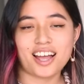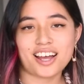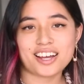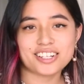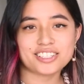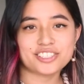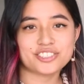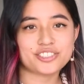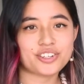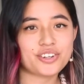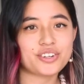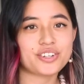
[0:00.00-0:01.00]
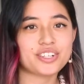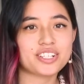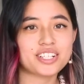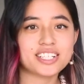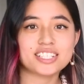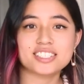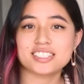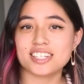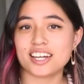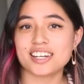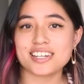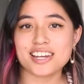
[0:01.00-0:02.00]
Hi, so it's
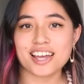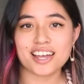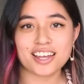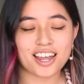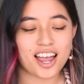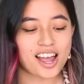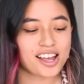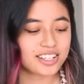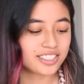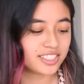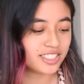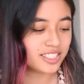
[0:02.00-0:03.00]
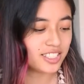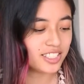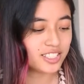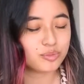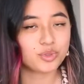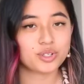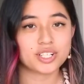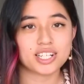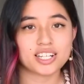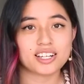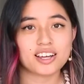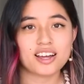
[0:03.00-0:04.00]
Saturday and this
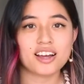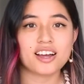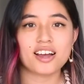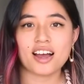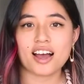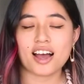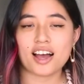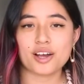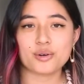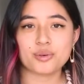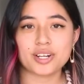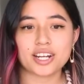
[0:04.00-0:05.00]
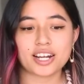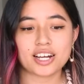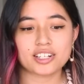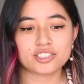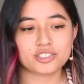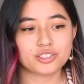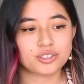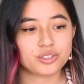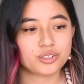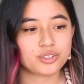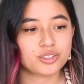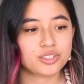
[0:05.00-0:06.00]
morning I went out
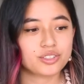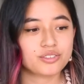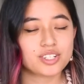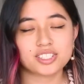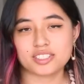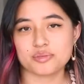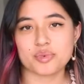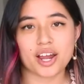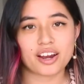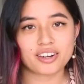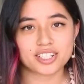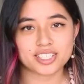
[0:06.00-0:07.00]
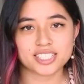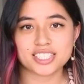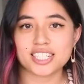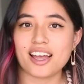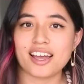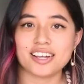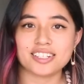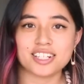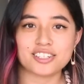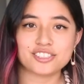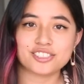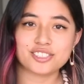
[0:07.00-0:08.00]
to run some errands and
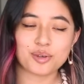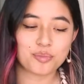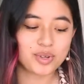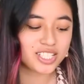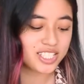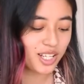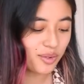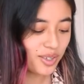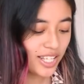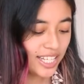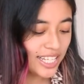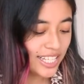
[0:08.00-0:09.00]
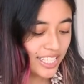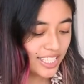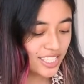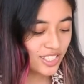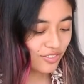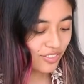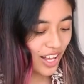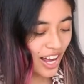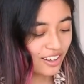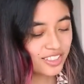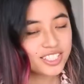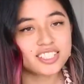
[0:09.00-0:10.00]
I also picked up these
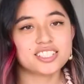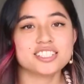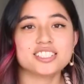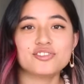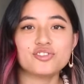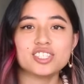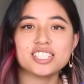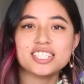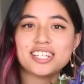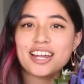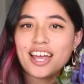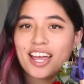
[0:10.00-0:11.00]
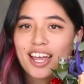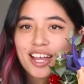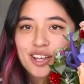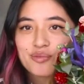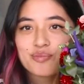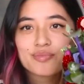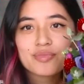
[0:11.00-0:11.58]
flowers for today.